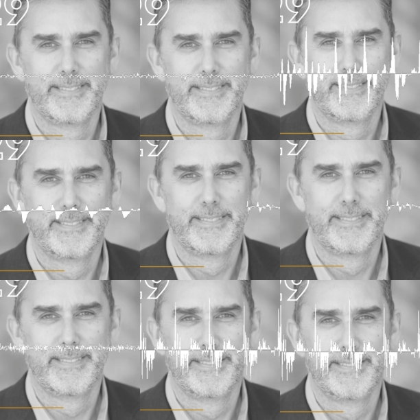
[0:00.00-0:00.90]
how you would
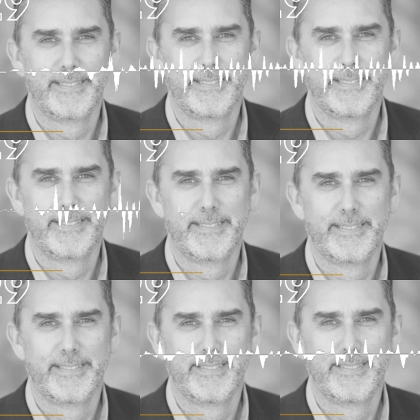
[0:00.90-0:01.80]
define leadership.
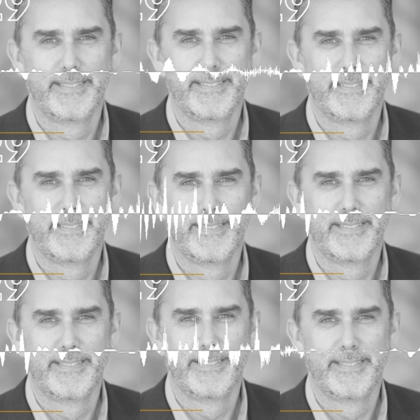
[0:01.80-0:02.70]
What does
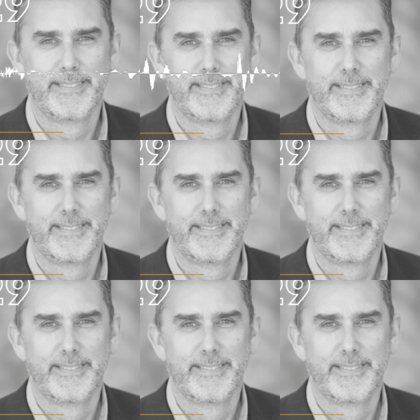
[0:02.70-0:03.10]
leadership mean to you?